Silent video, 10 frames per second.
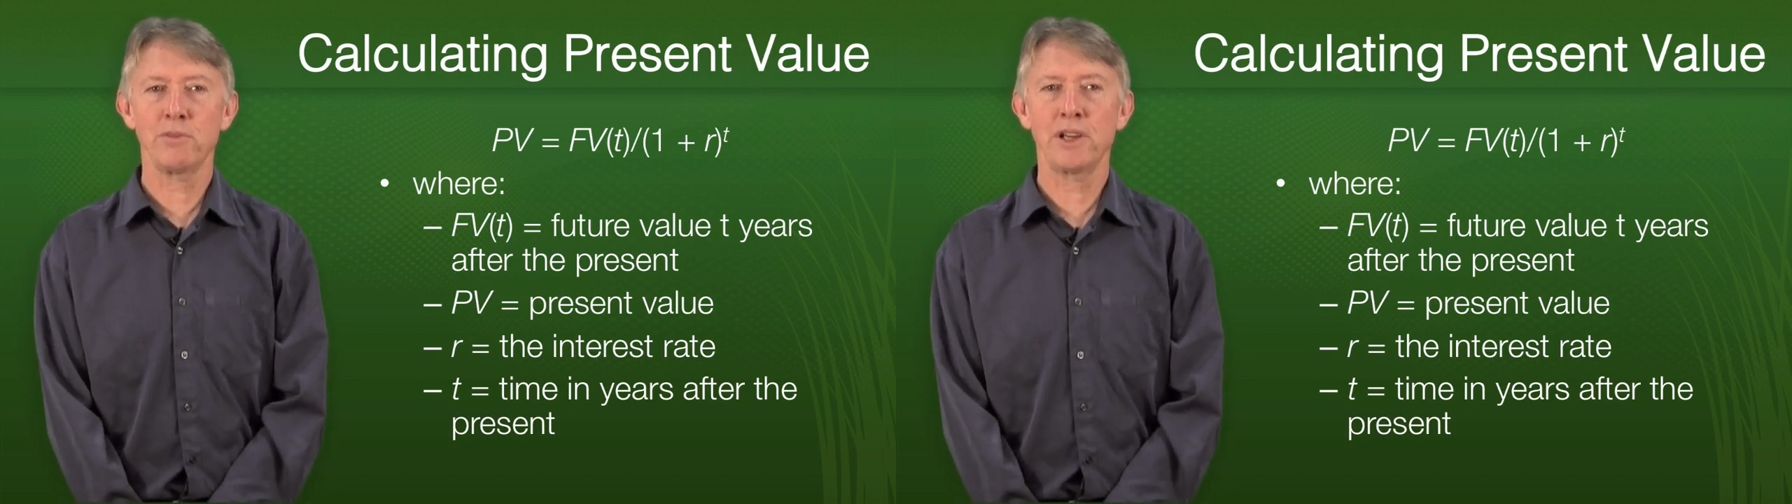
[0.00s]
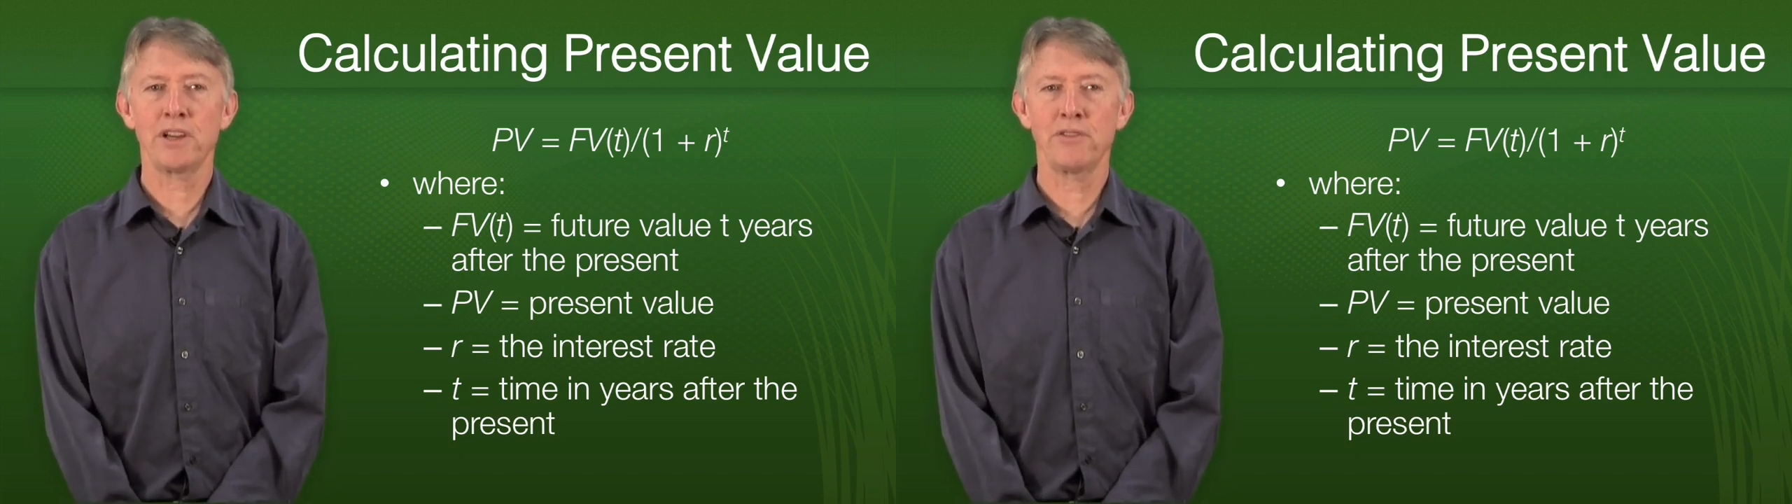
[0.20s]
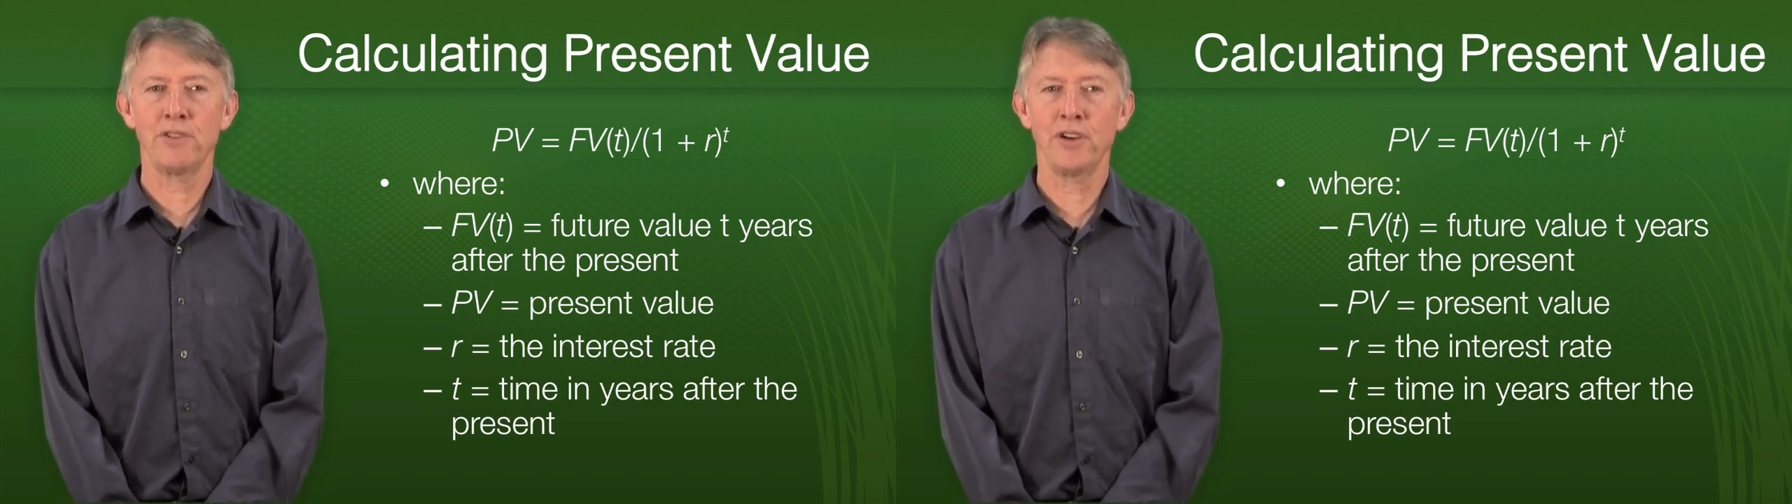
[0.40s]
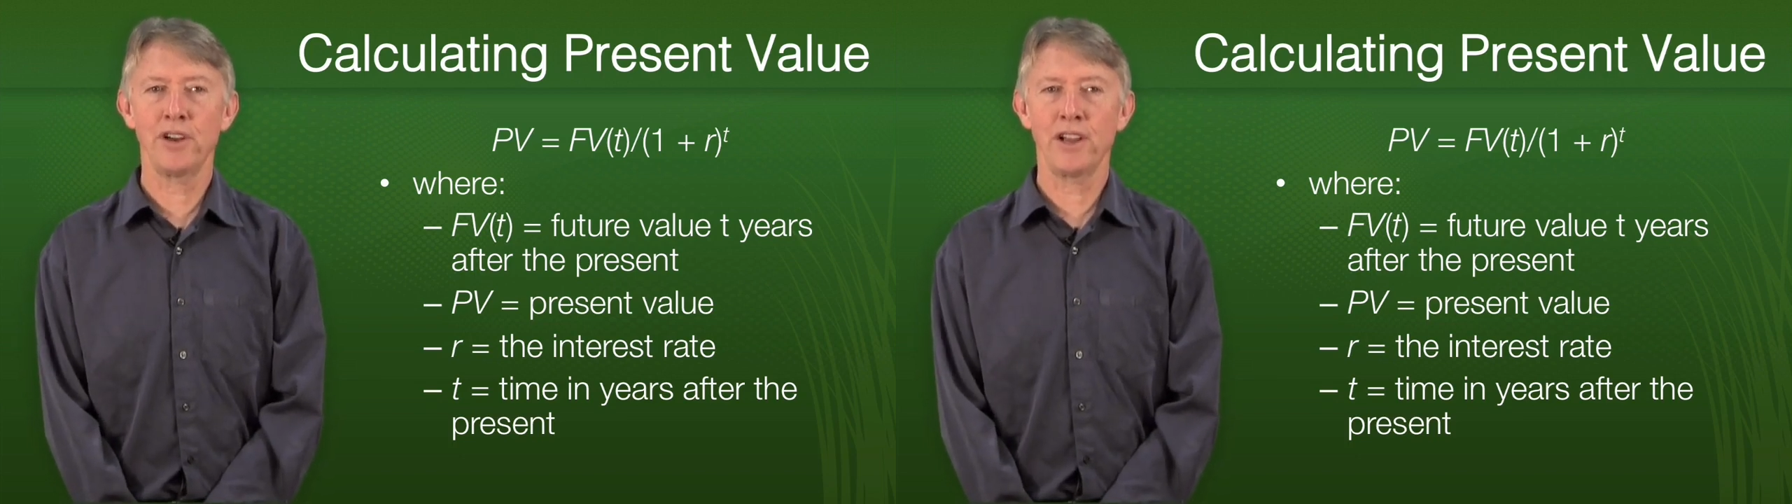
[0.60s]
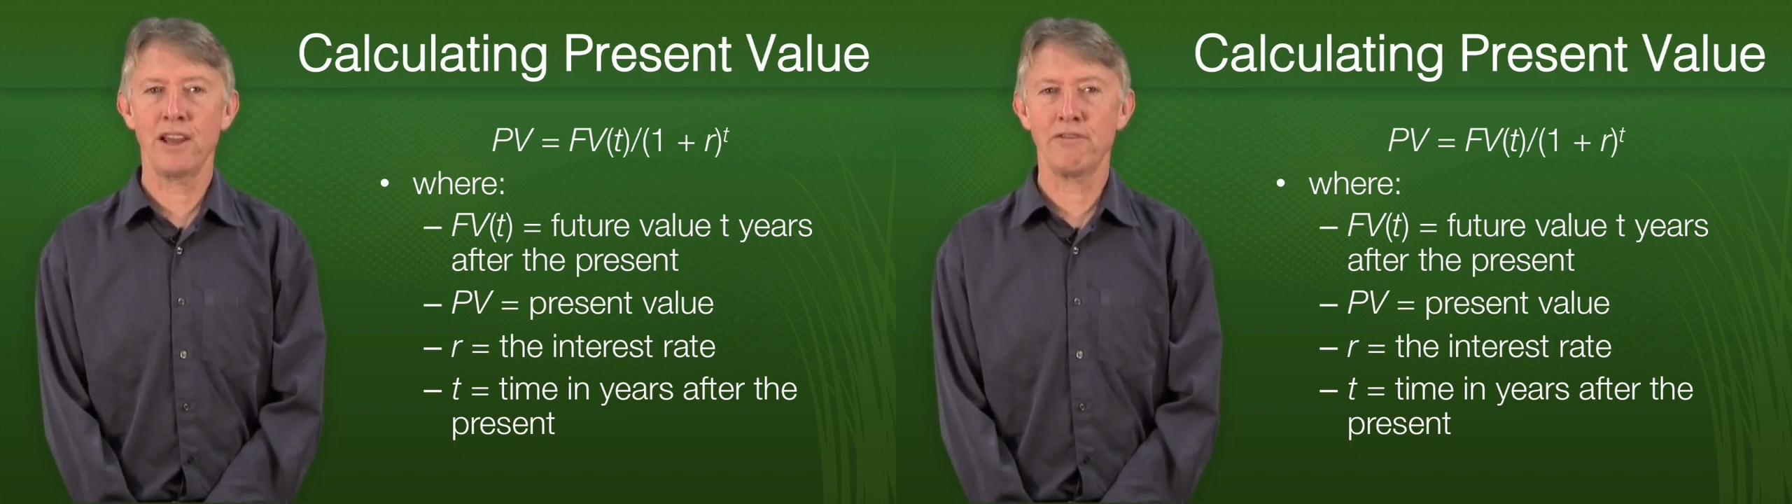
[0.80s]
we
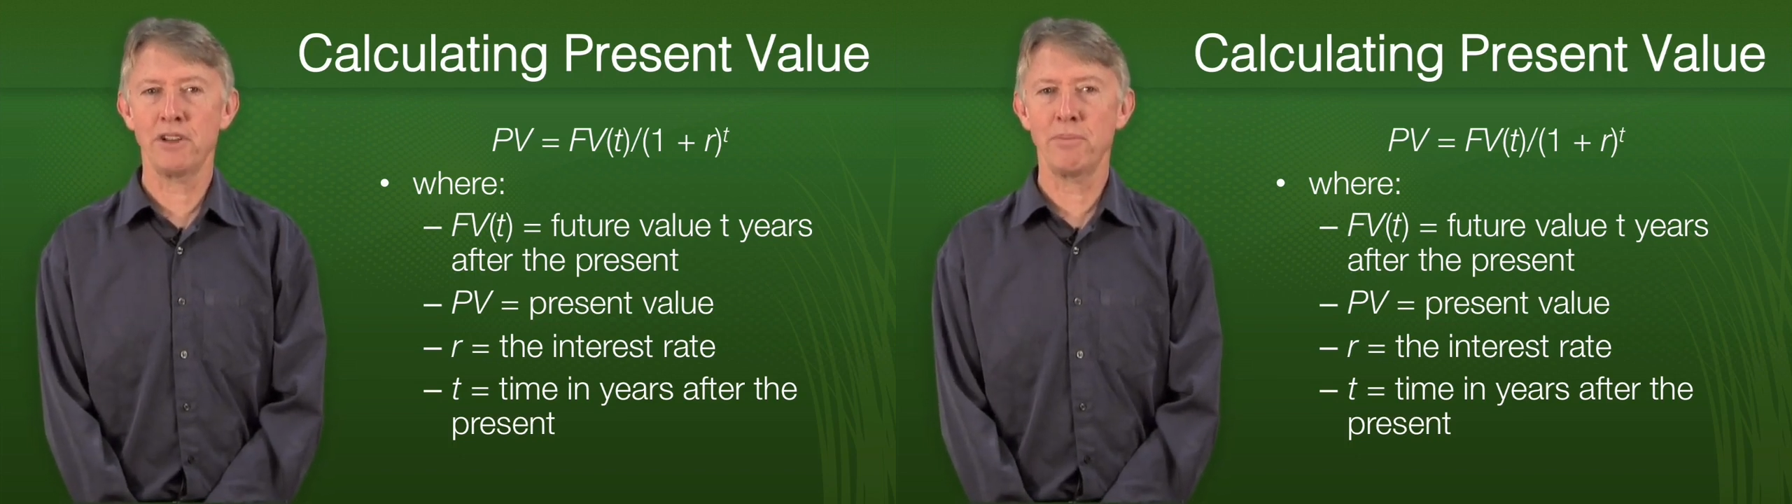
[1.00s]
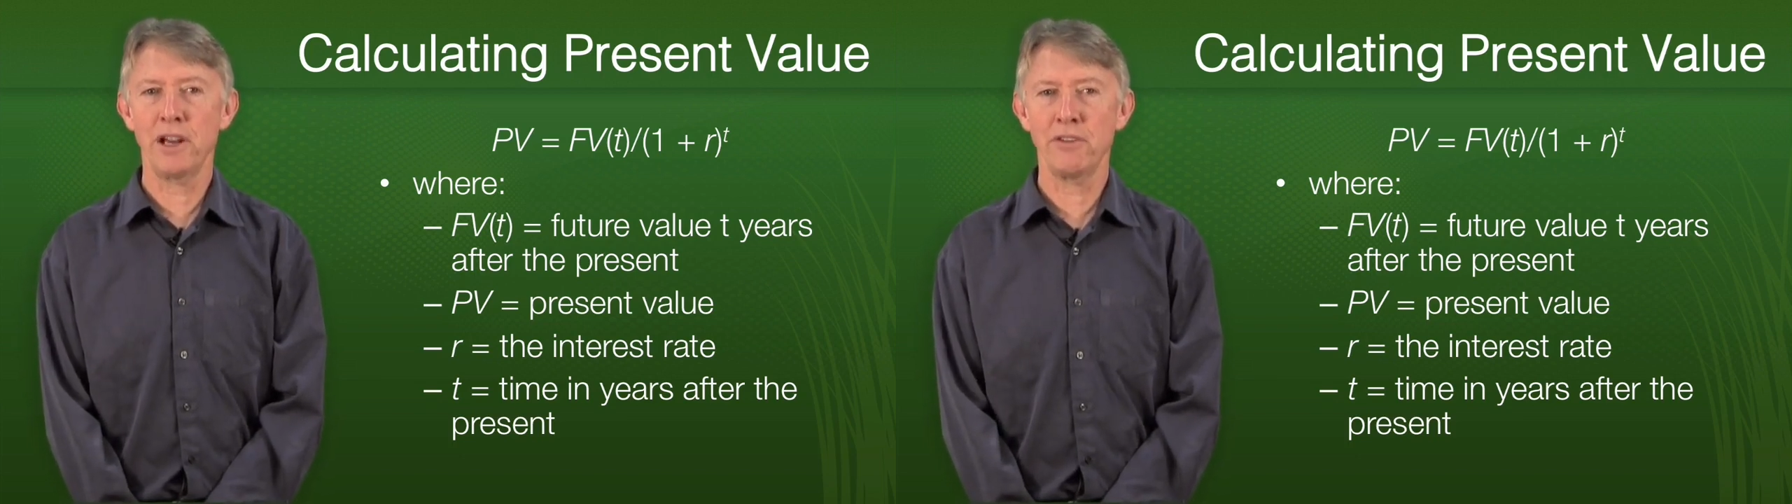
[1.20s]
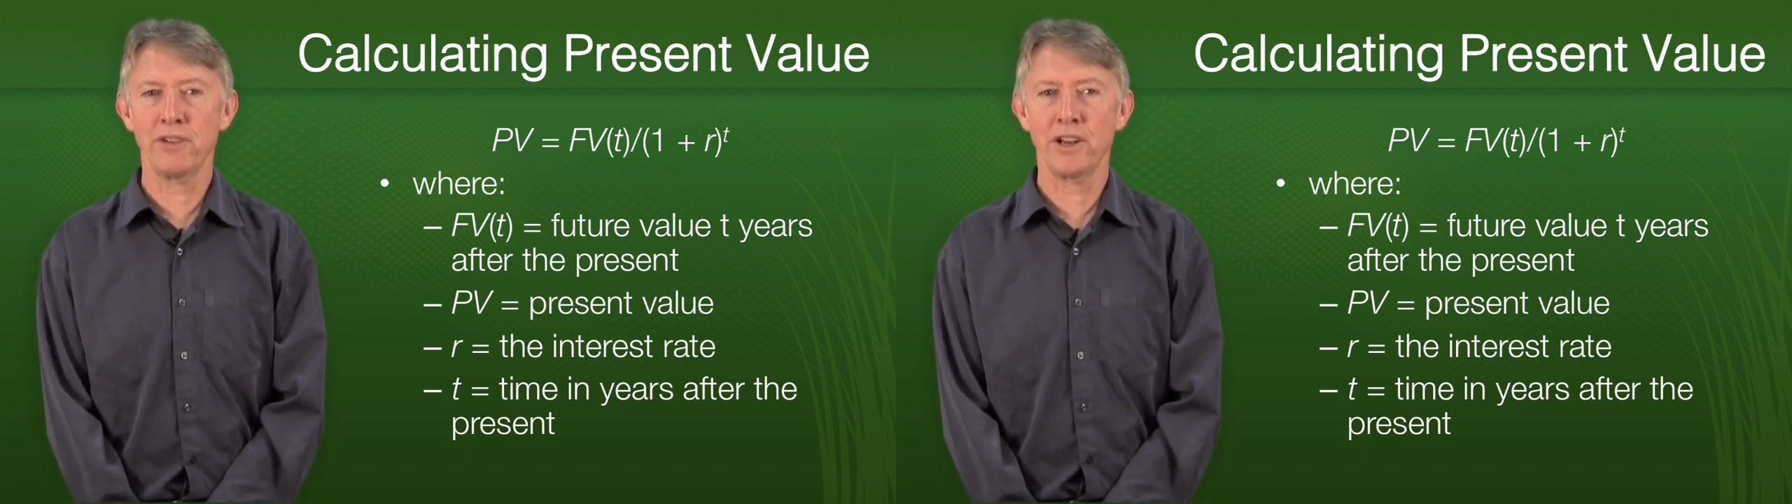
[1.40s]
convert every benefit